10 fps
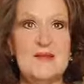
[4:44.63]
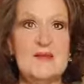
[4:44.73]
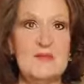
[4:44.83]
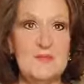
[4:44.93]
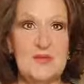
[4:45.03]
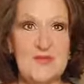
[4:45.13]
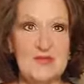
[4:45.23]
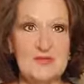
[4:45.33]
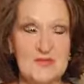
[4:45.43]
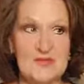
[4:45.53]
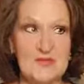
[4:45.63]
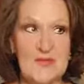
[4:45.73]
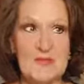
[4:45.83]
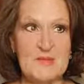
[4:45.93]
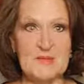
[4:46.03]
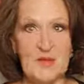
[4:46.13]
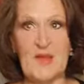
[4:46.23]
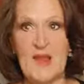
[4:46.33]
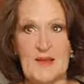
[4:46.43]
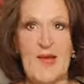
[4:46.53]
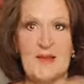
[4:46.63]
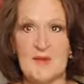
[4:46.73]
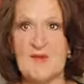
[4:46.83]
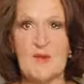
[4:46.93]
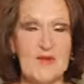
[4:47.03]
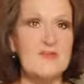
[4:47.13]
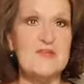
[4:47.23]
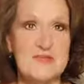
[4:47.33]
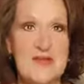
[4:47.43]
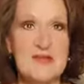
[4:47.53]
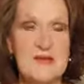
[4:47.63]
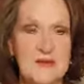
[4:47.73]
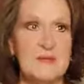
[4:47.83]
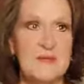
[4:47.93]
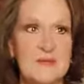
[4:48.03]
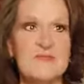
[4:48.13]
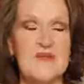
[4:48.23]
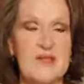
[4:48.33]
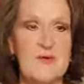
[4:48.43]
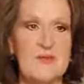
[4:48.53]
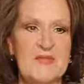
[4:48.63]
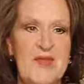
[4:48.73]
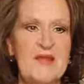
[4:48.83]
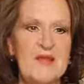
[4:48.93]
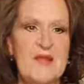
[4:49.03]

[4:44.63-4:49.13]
communication to let people know, hey, I don't know everything, but I'm gonna follow up on that.